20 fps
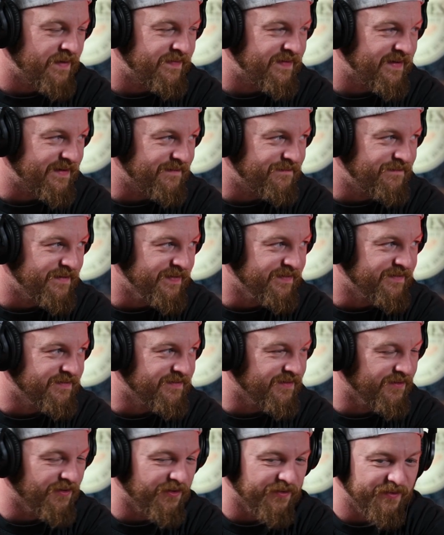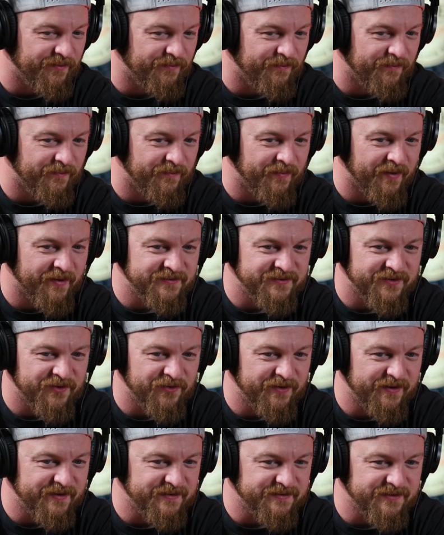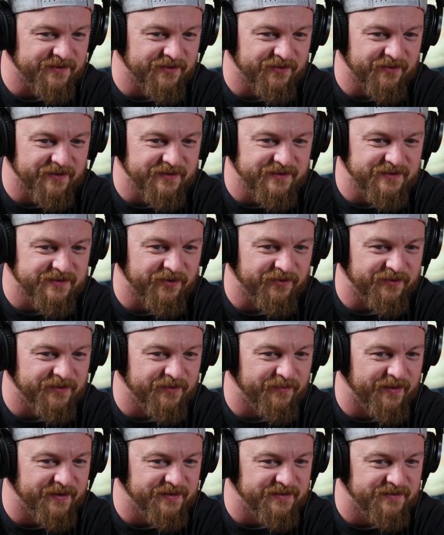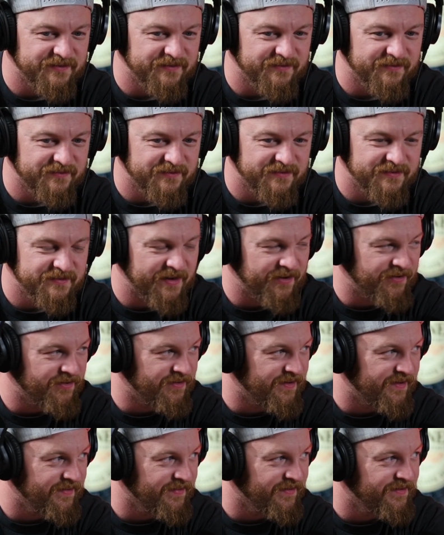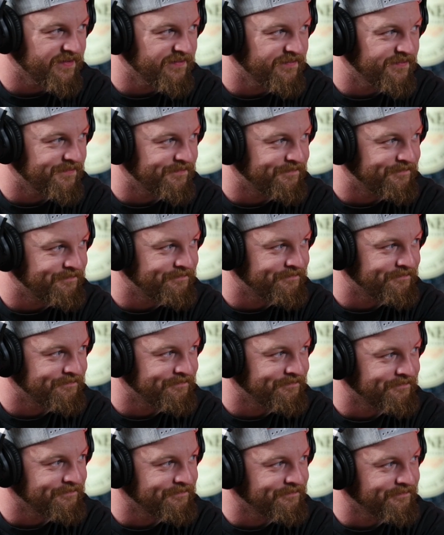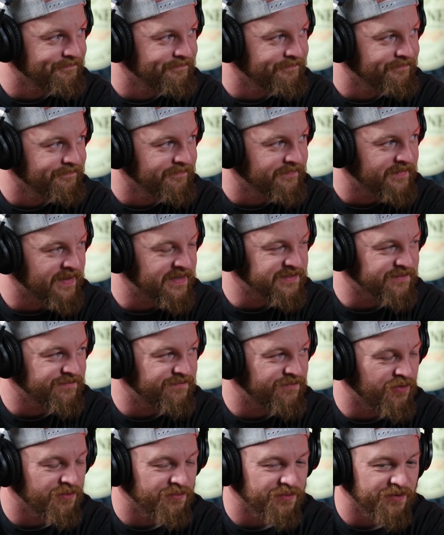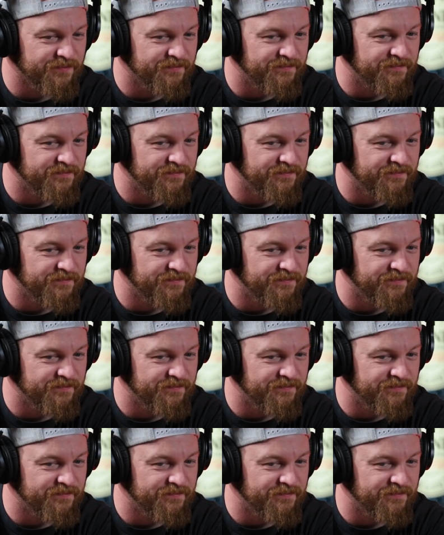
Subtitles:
take offense to all the Bostonians that are insulted by Saturday Night Live. As a former